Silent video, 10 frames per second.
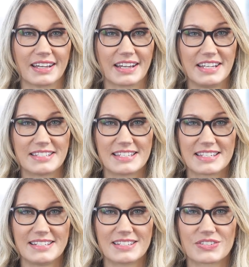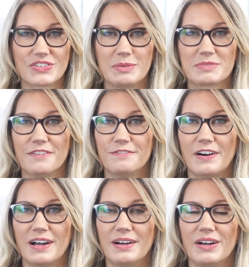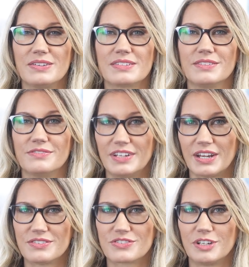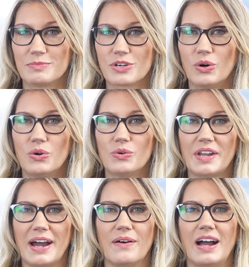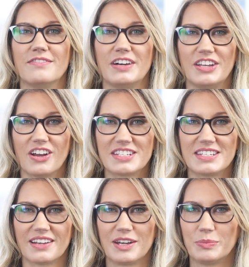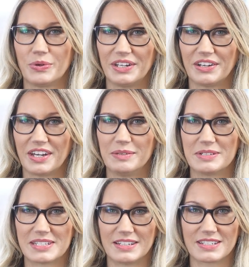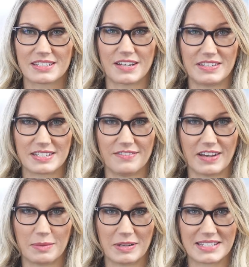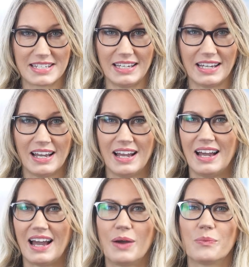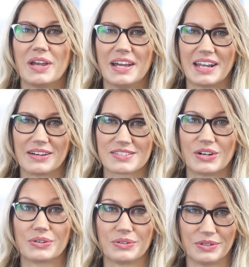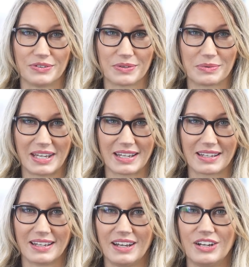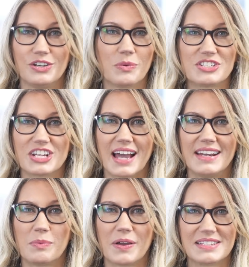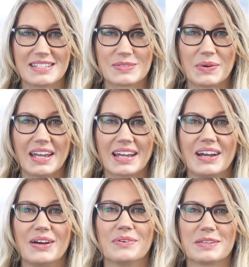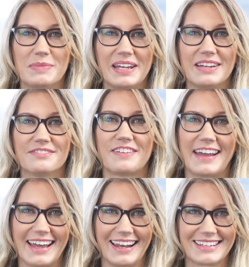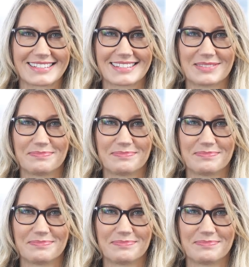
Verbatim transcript: Kinesis Data Streams, Firehose and Video Streams all now have a 99.9% service availability, and we announce our Guru of the Week. You're watching AWS This Week with me, Faye Ellis.